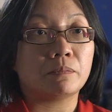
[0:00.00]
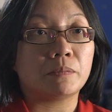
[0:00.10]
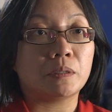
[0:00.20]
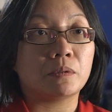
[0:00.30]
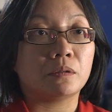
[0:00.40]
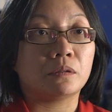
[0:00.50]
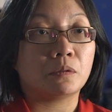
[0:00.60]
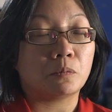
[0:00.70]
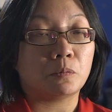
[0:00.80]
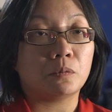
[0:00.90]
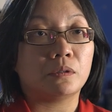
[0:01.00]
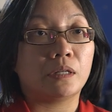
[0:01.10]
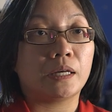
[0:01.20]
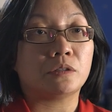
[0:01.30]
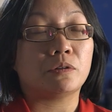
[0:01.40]
people would
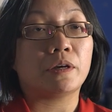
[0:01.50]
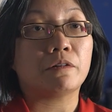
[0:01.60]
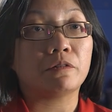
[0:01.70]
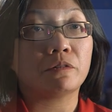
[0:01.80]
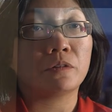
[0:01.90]
like to have